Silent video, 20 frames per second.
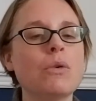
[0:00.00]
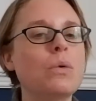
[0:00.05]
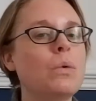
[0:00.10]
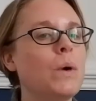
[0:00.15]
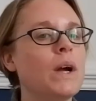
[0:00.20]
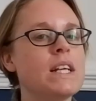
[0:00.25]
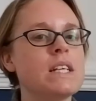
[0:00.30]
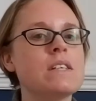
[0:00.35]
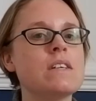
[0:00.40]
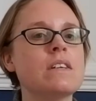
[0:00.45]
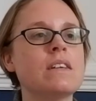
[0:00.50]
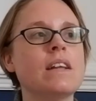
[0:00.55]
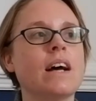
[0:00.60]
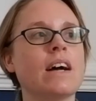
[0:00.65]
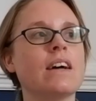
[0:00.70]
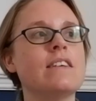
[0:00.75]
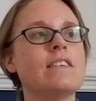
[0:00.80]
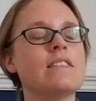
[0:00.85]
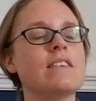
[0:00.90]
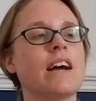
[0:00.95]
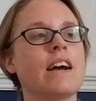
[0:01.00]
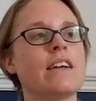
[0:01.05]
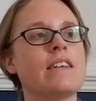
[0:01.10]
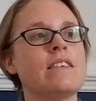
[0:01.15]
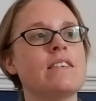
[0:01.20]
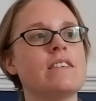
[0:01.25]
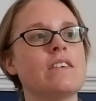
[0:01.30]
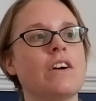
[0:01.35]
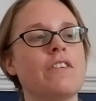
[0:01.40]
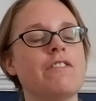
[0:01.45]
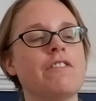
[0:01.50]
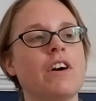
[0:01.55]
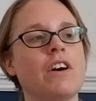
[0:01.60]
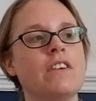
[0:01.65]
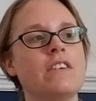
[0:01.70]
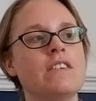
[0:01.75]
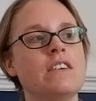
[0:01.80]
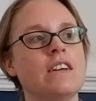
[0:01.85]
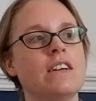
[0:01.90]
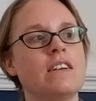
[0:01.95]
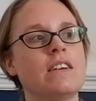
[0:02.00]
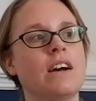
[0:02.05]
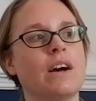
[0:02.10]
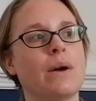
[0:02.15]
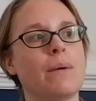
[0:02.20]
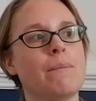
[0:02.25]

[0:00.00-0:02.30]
always done that, and I find it